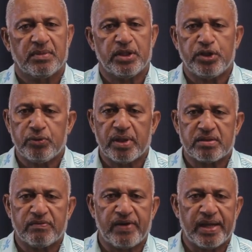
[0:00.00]
The new
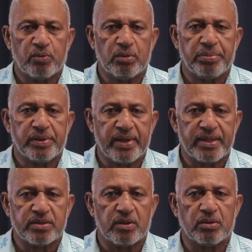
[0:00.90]
national flag will be
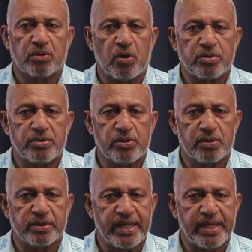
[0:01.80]
raised on Constitutional